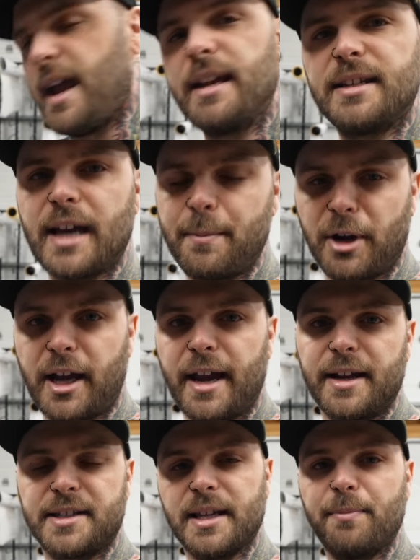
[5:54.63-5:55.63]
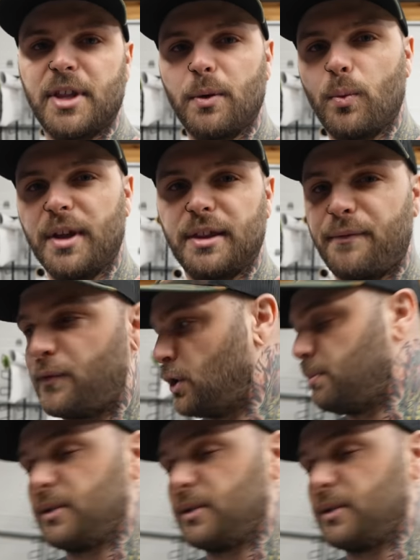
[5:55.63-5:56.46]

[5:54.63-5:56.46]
anytime you're cutting something with a full